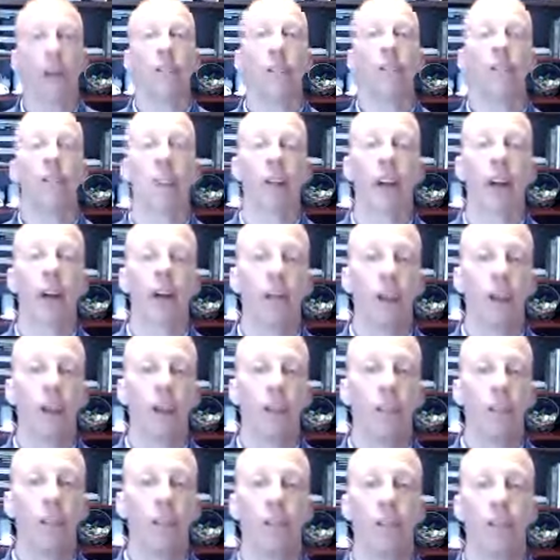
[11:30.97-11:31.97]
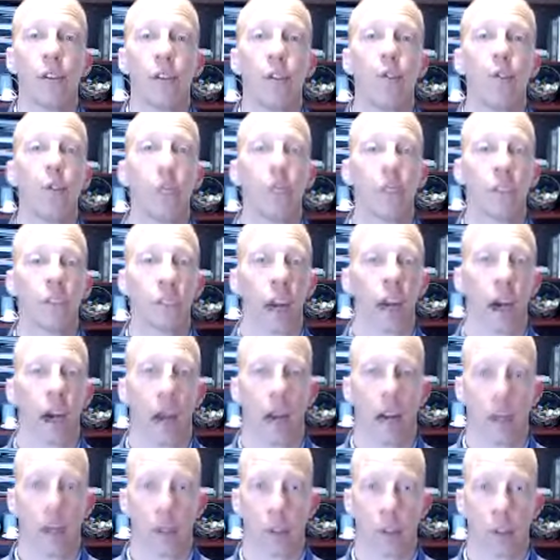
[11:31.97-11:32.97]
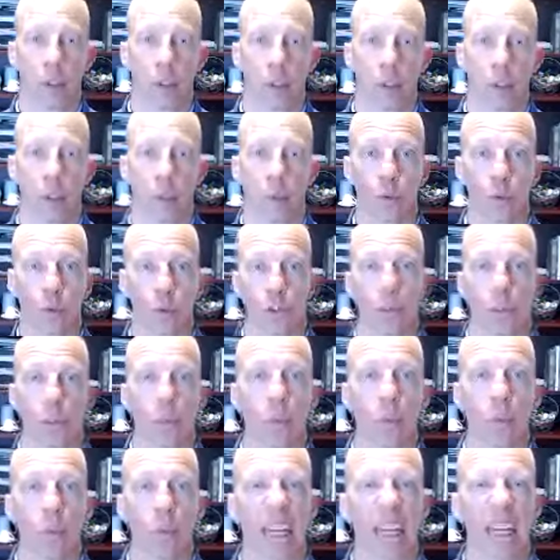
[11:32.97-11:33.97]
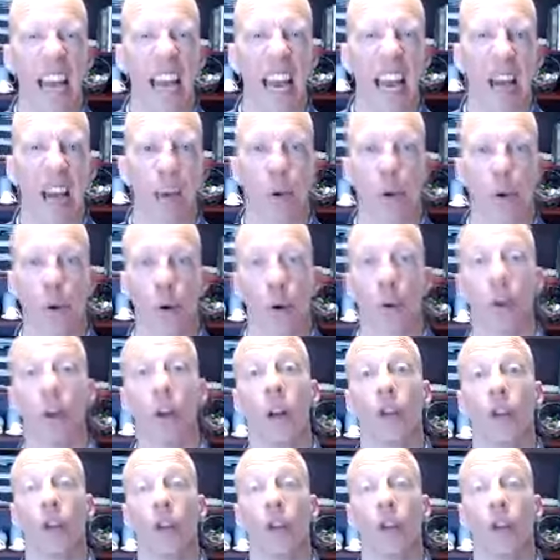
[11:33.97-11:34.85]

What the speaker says: Very few times will somebody ever